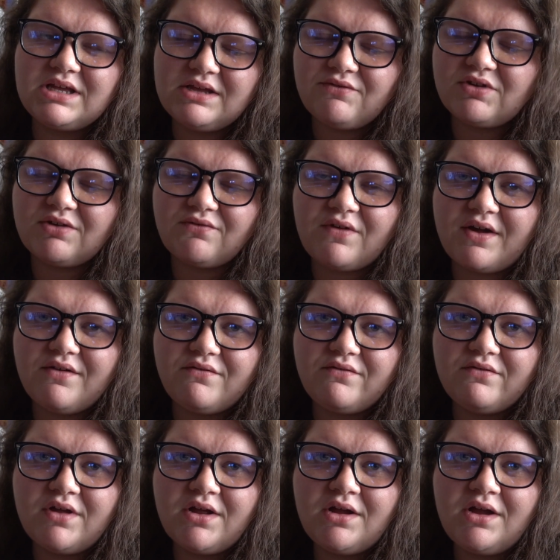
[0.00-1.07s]
even if I've
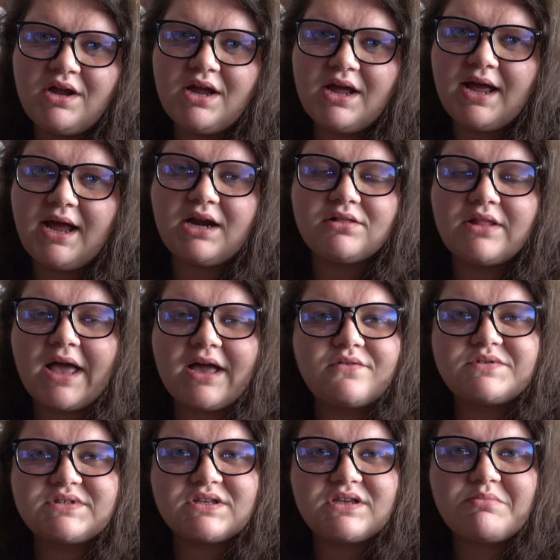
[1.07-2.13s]
had a lack of
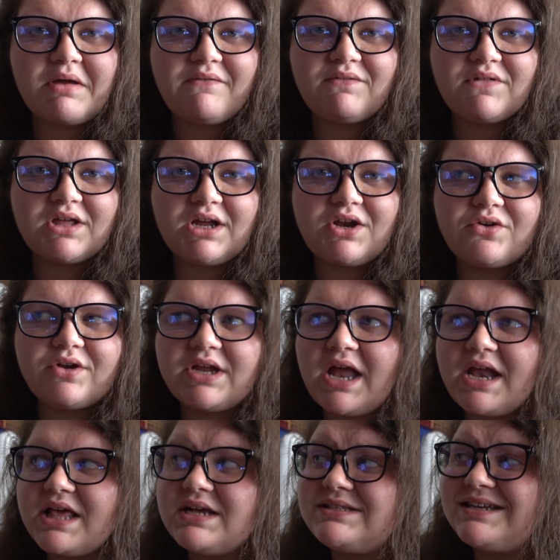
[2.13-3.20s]
sleep, I feel like I don't get
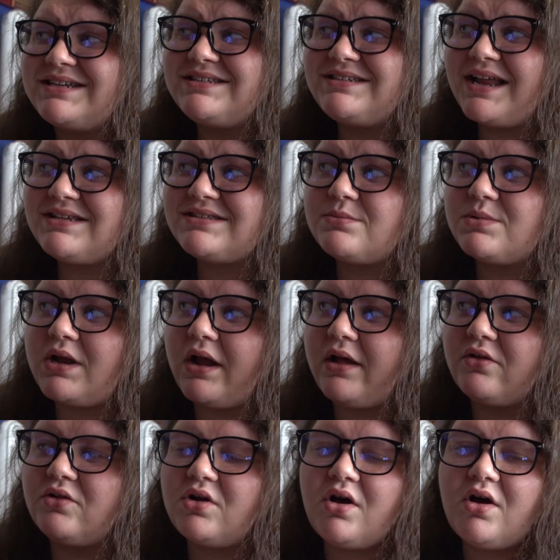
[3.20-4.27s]
headaches. I did take some
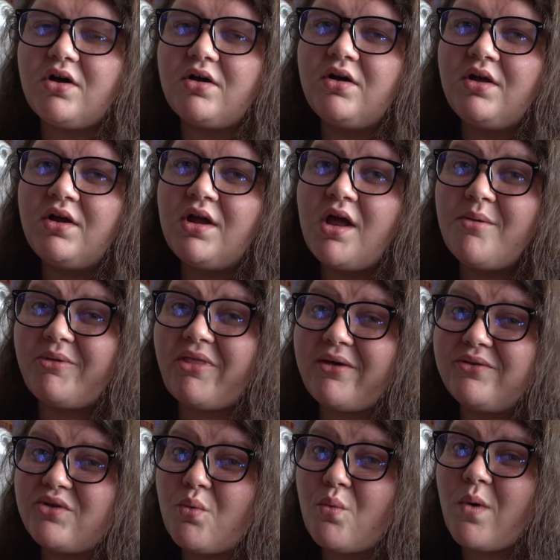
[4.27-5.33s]
Tylenol, but that
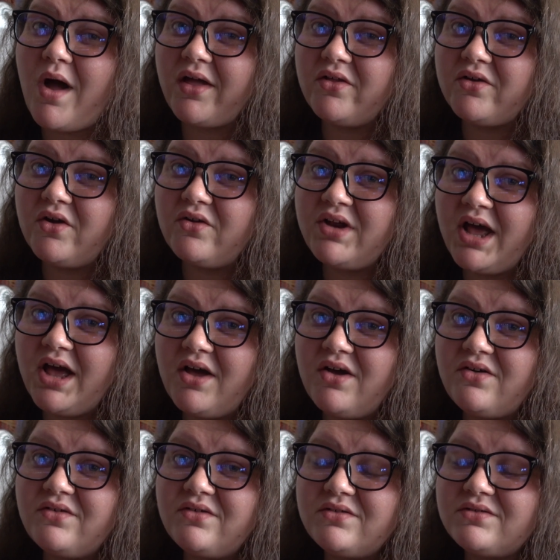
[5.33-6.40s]
was a while ago
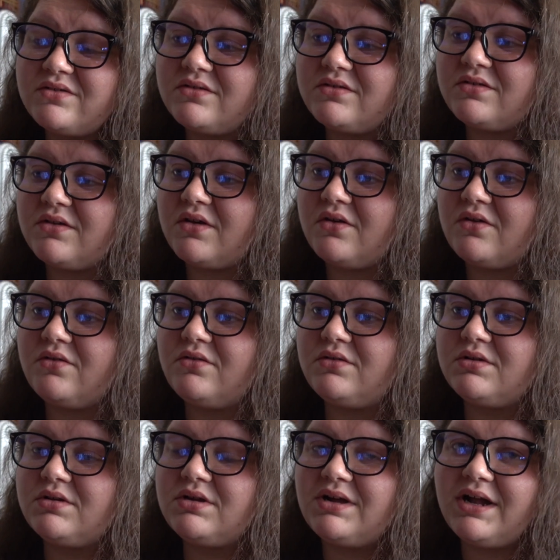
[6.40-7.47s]
now, so
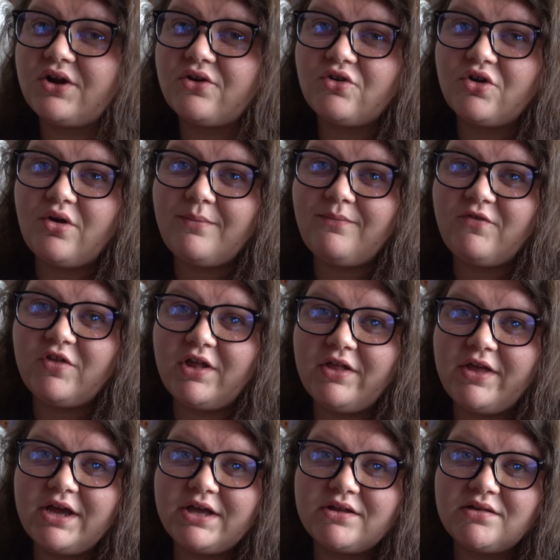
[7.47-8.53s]
I don't know. I'm feeling
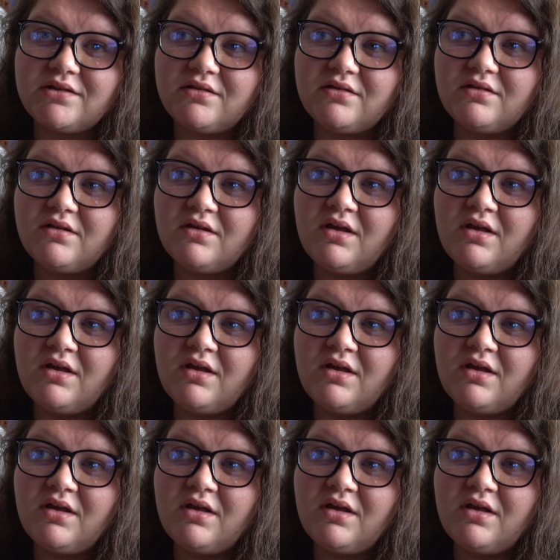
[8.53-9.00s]
like it's